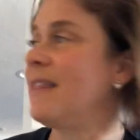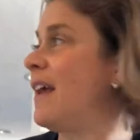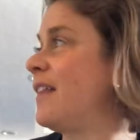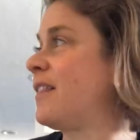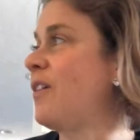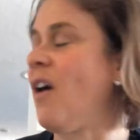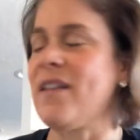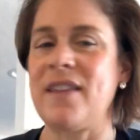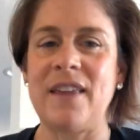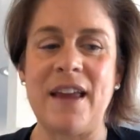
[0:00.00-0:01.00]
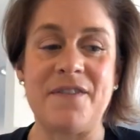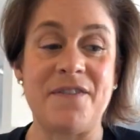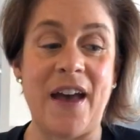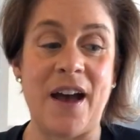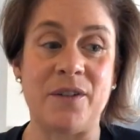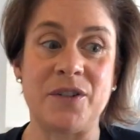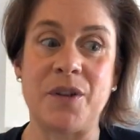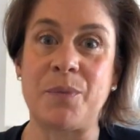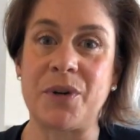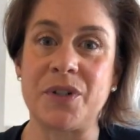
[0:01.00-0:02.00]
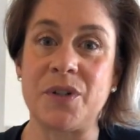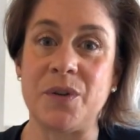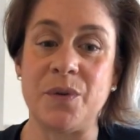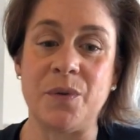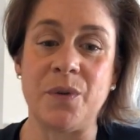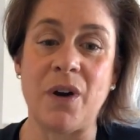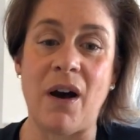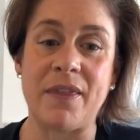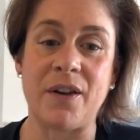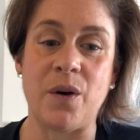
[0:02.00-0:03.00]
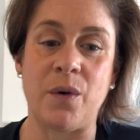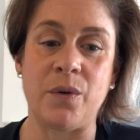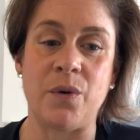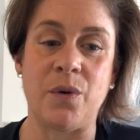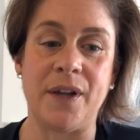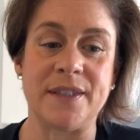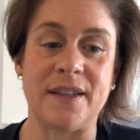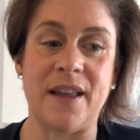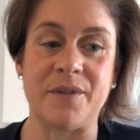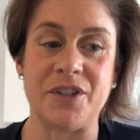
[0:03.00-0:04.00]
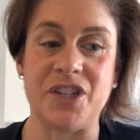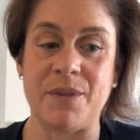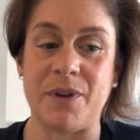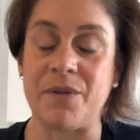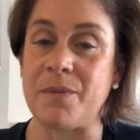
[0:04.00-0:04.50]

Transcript: they thought that they found the person who got the cold coins, and that was Jimmy.